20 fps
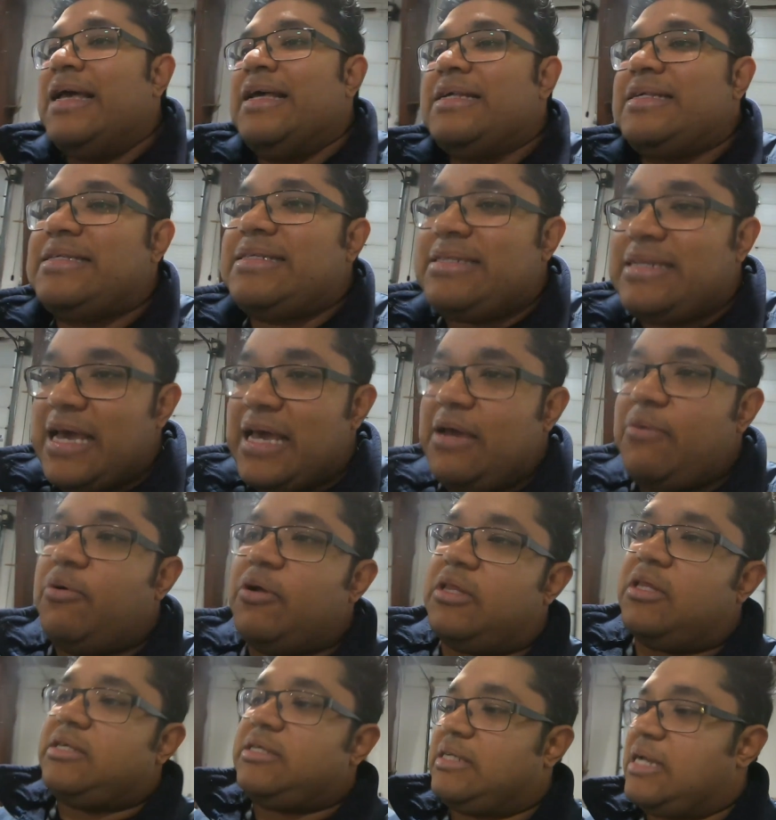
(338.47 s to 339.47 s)
Stay
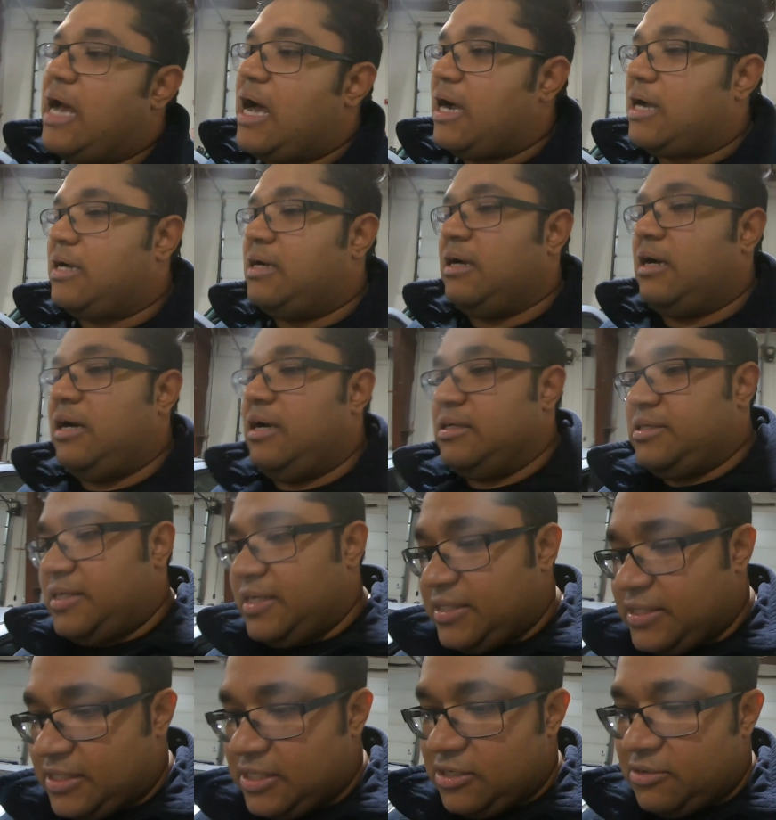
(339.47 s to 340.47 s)
with the stock
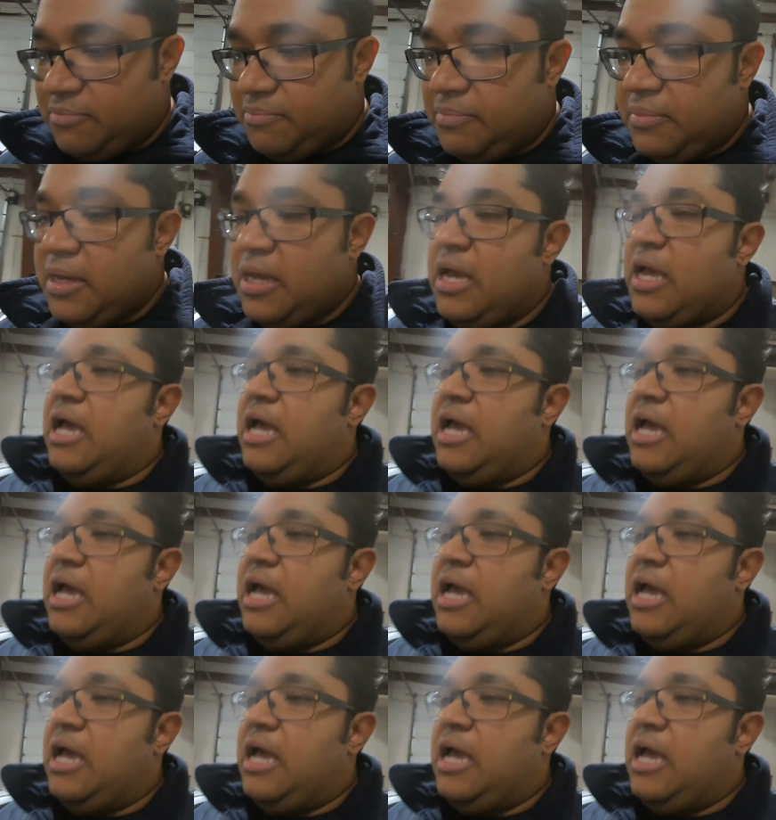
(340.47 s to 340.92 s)
system.